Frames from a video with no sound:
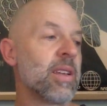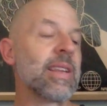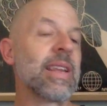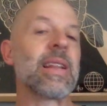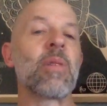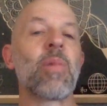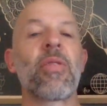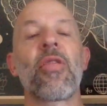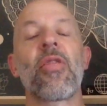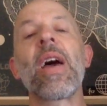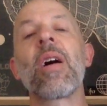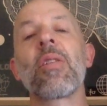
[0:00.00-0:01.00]
nearly
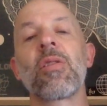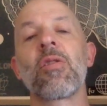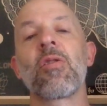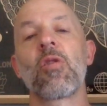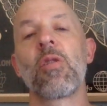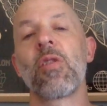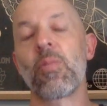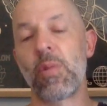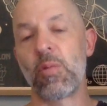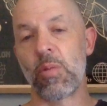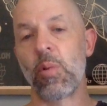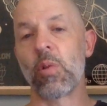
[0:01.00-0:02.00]
1,000
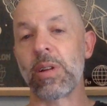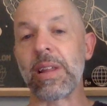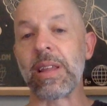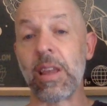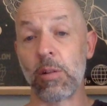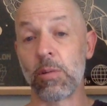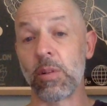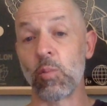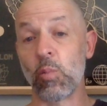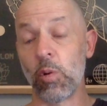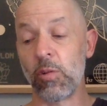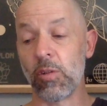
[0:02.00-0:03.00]
servicemen reportedly killed
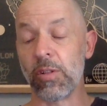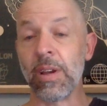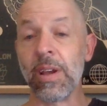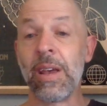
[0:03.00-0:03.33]
and wounded,